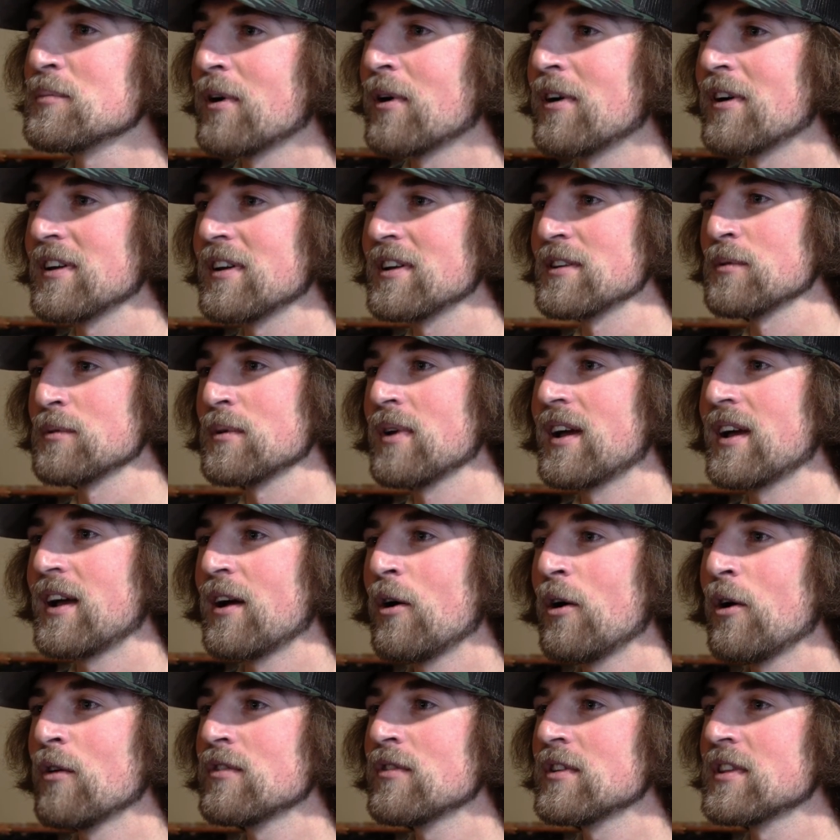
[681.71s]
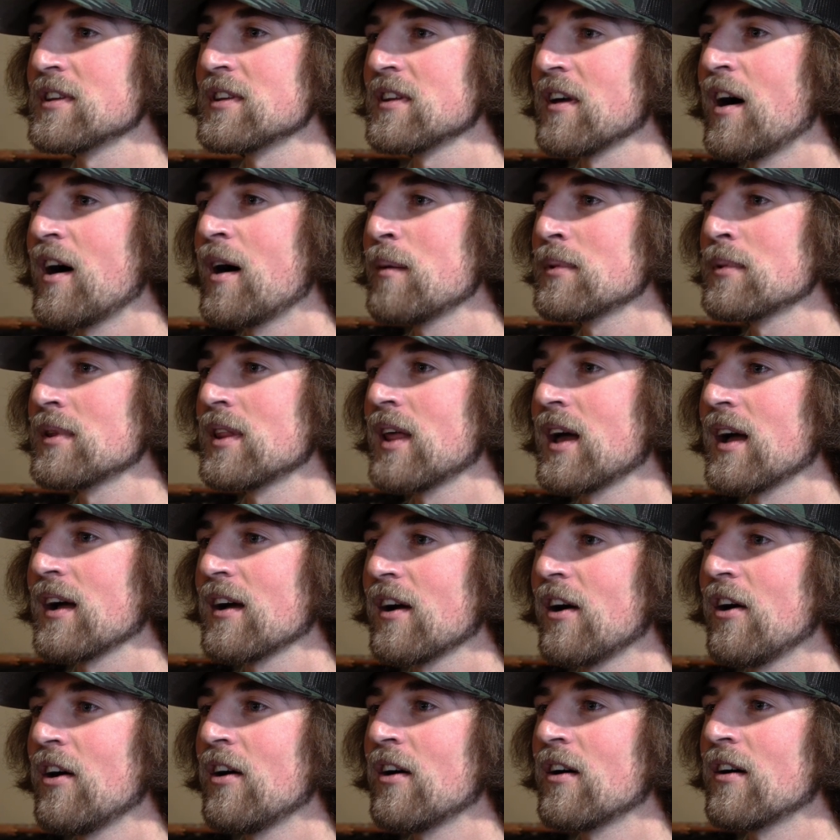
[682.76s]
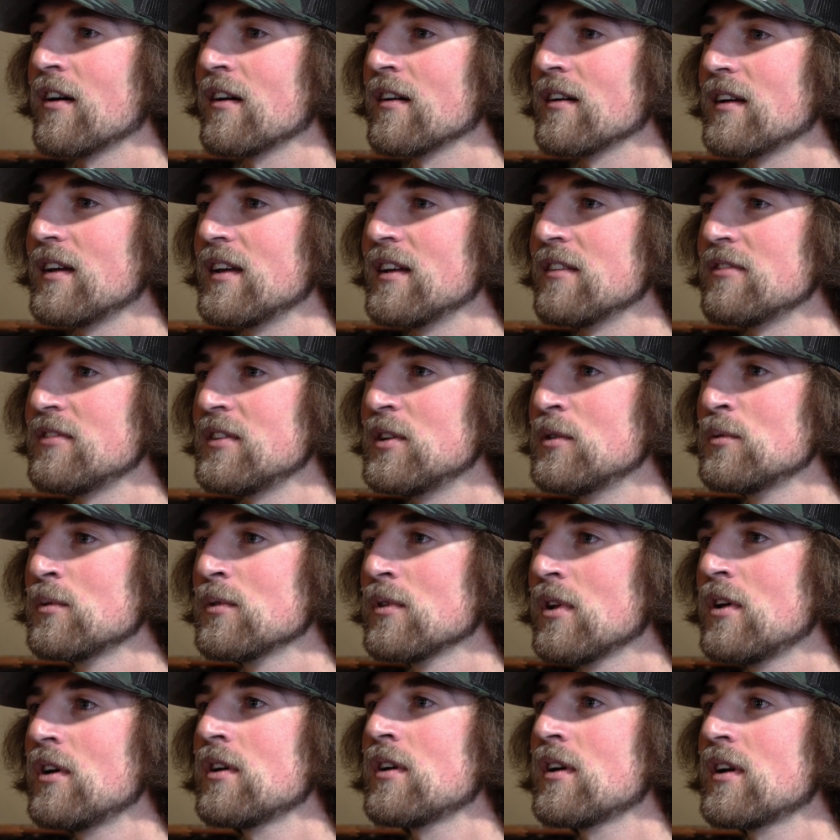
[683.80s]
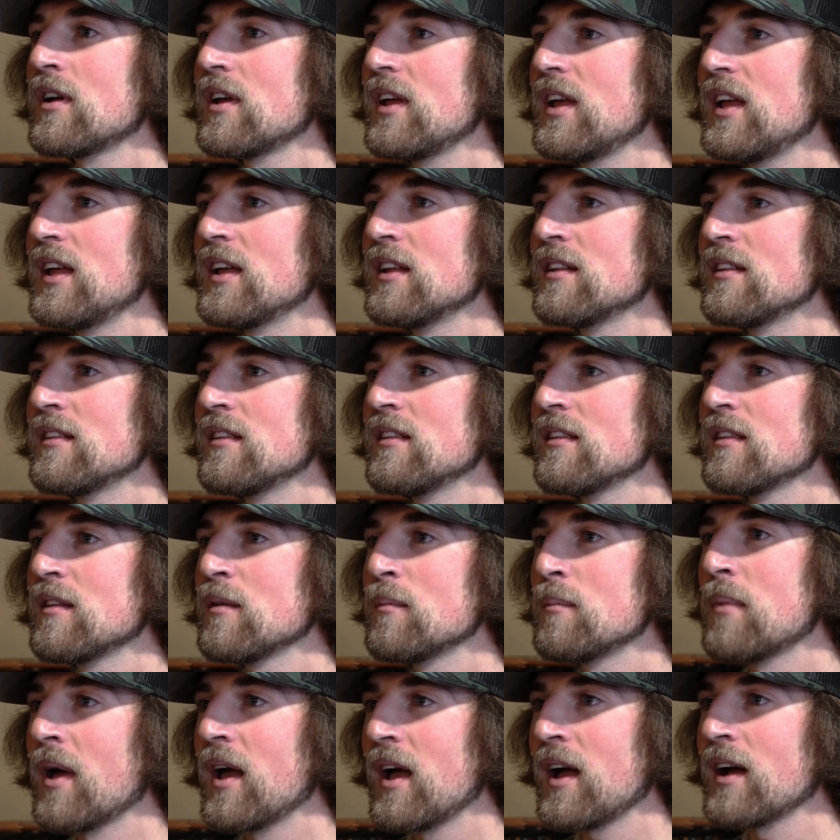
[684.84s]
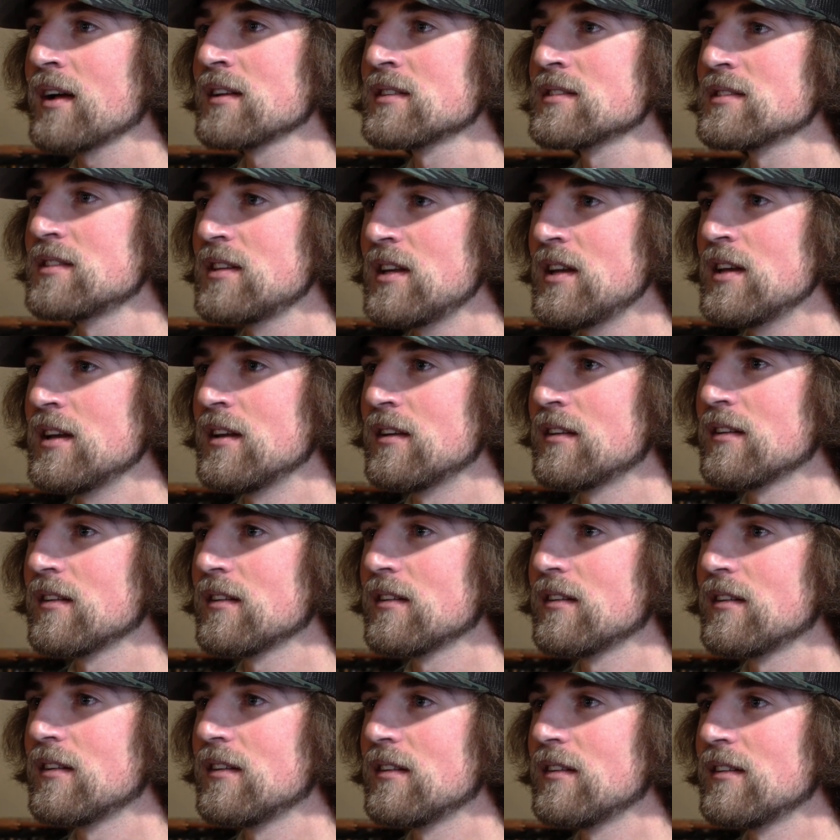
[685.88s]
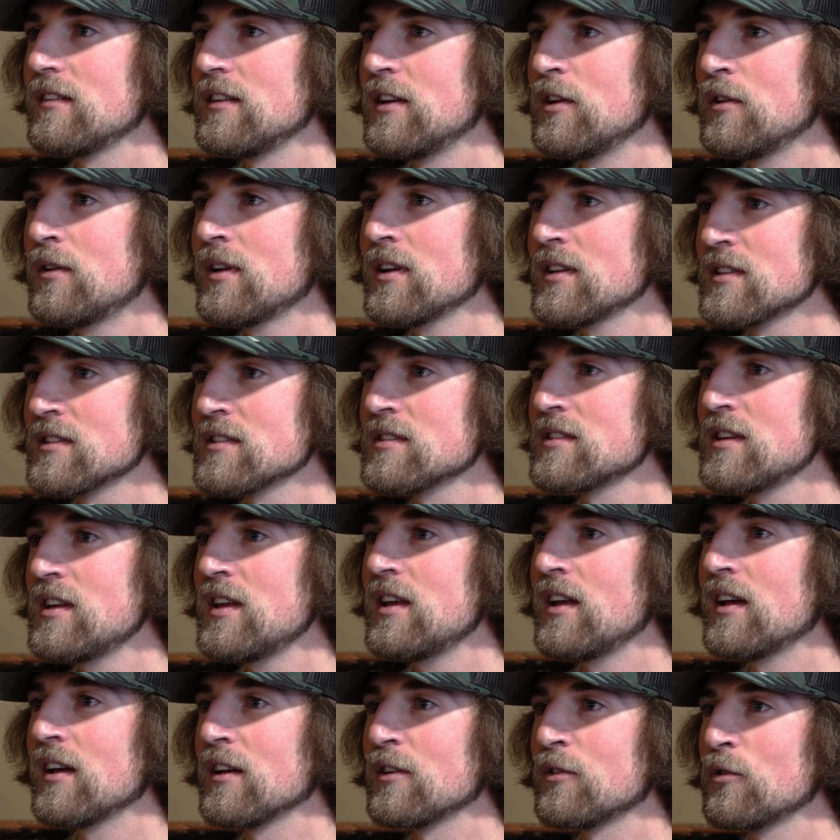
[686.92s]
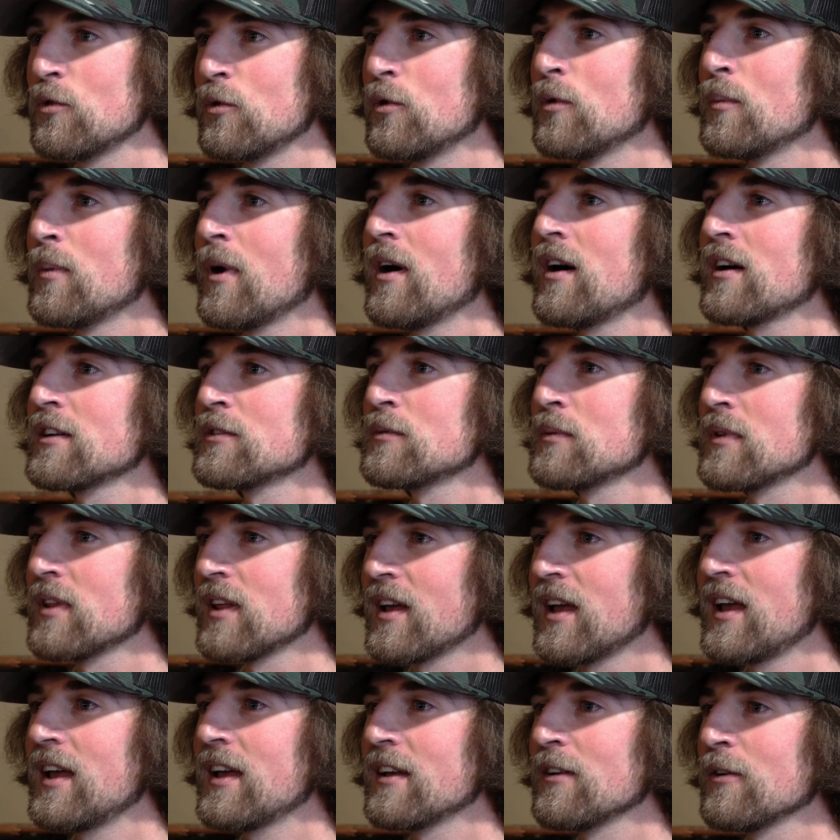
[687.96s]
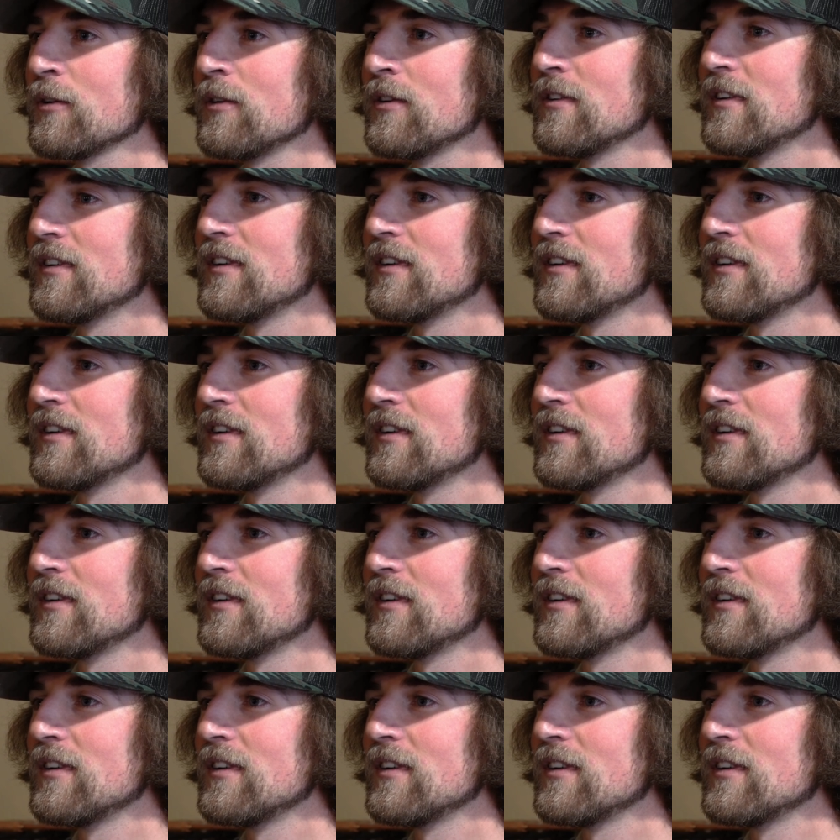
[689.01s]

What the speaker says: part is when I go over the top of that car, if you look in the back seat, you can see a toolbox with a handle.